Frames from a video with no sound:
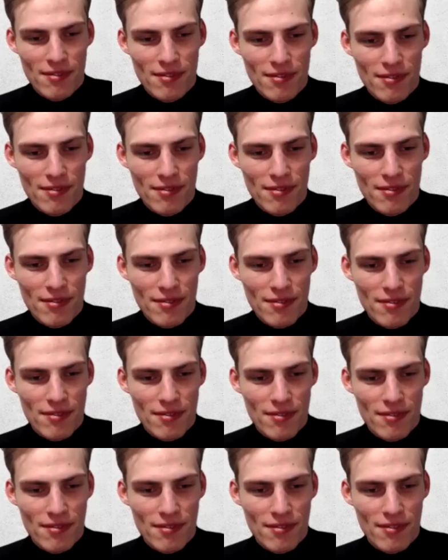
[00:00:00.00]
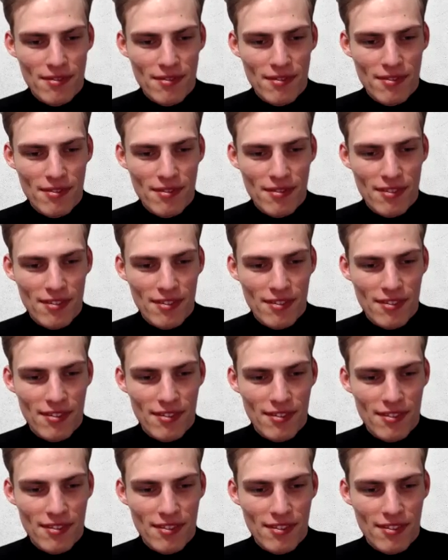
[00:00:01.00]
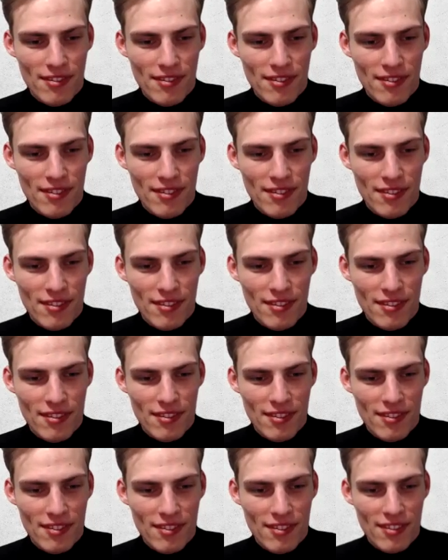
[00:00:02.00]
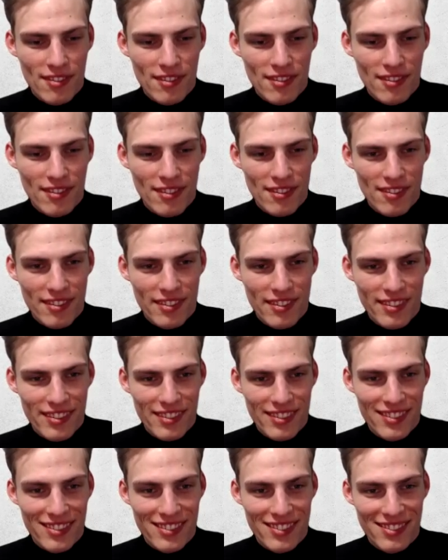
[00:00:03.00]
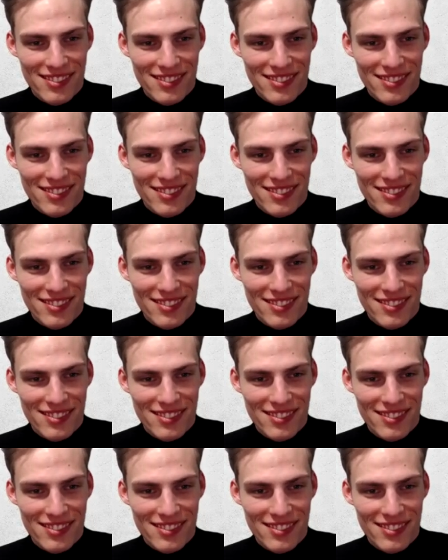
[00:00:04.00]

This person isn't speaking.